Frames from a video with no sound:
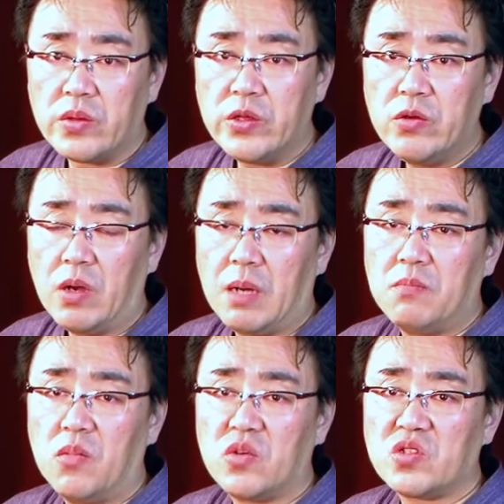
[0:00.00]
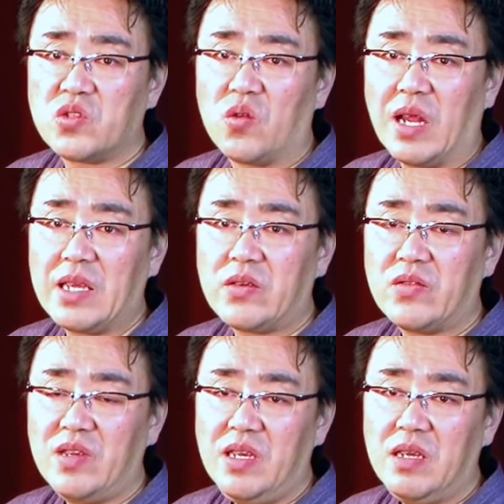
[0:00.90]
you are most
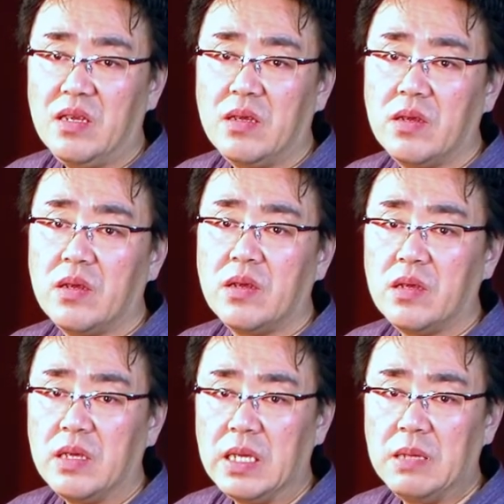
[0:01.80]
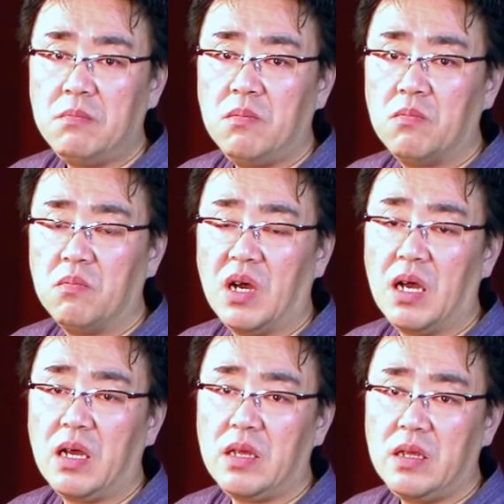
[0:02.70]
likely in
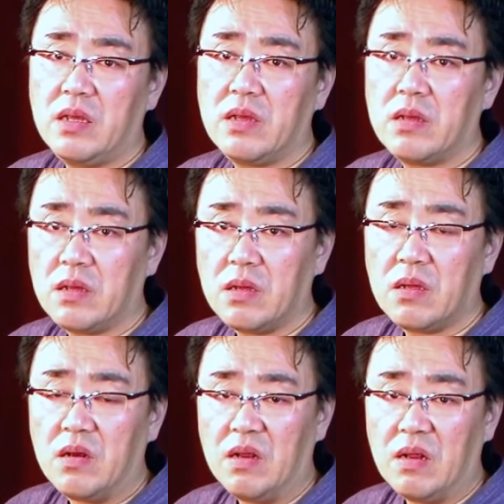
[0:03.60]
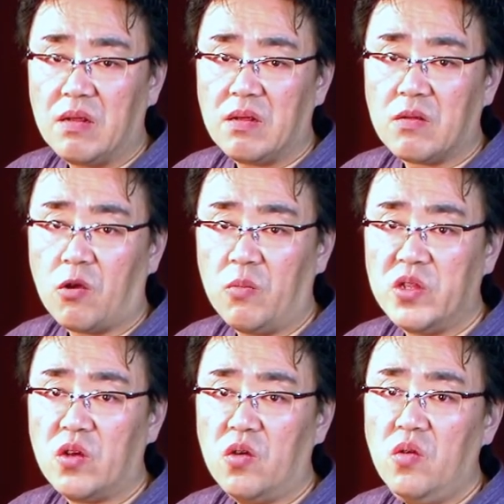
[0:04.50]
my
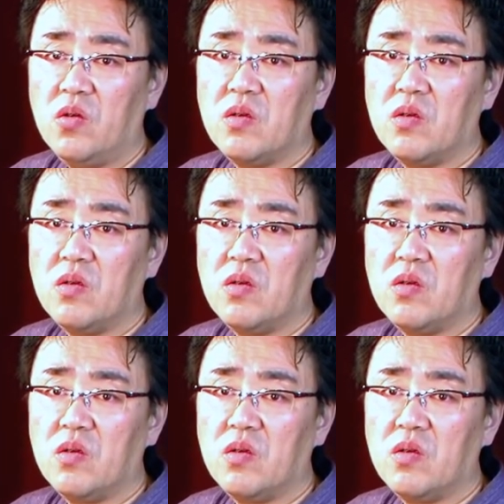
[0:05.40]
Kobido